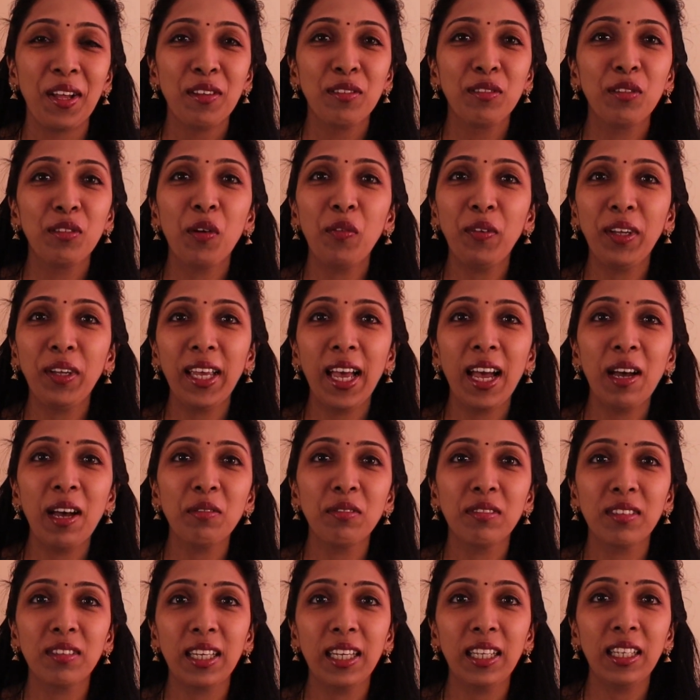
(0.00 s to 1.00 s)
So we
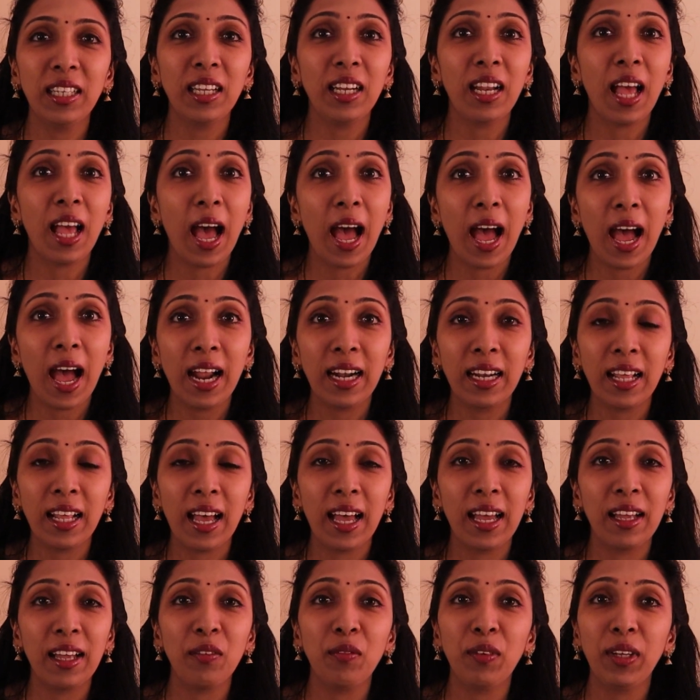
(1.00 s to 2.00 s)
have seen an ad
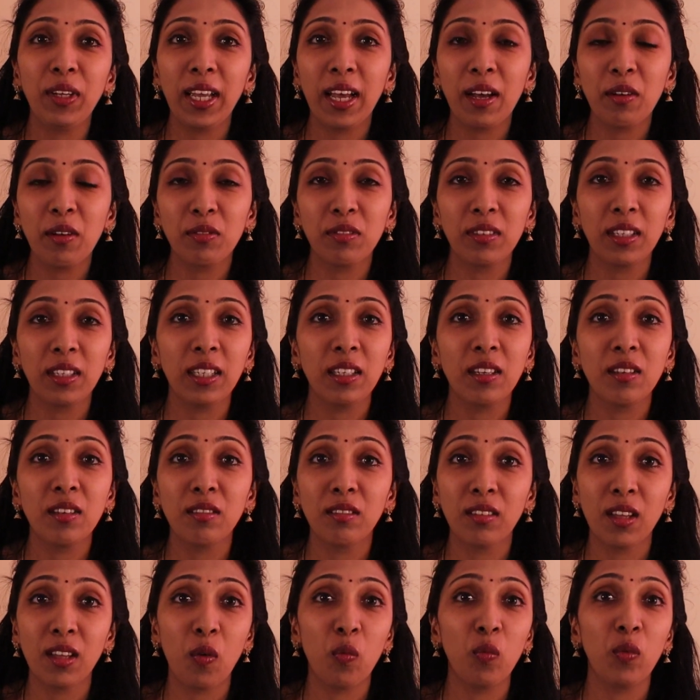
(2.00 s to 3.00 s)
and we have seen
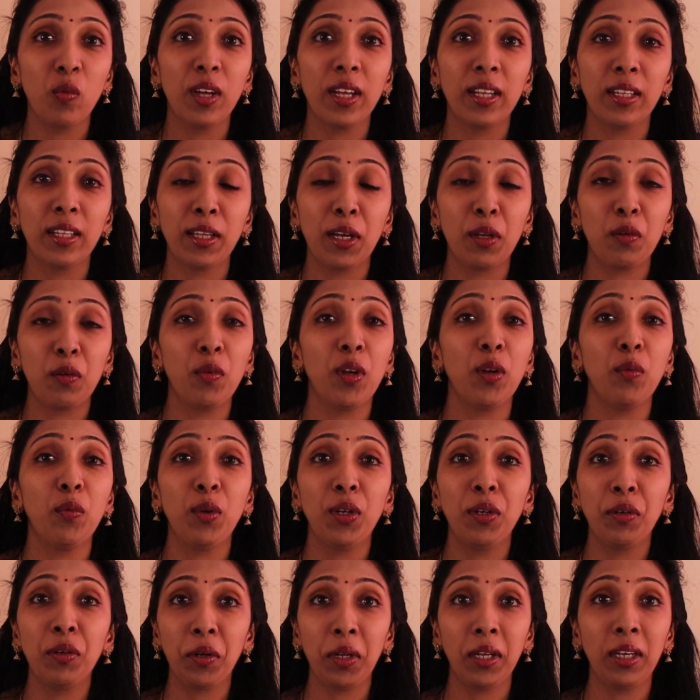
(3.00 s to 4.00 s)
somewhere that when
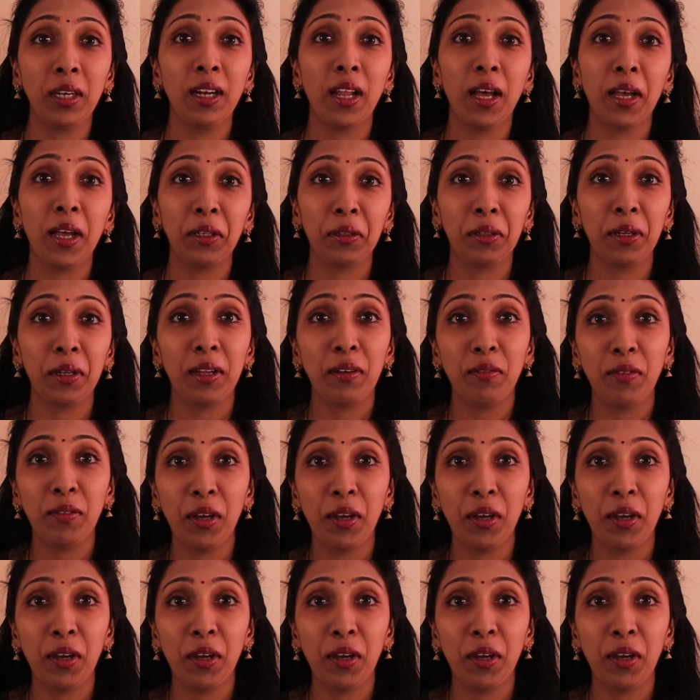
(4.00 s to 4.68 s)
we drink like that,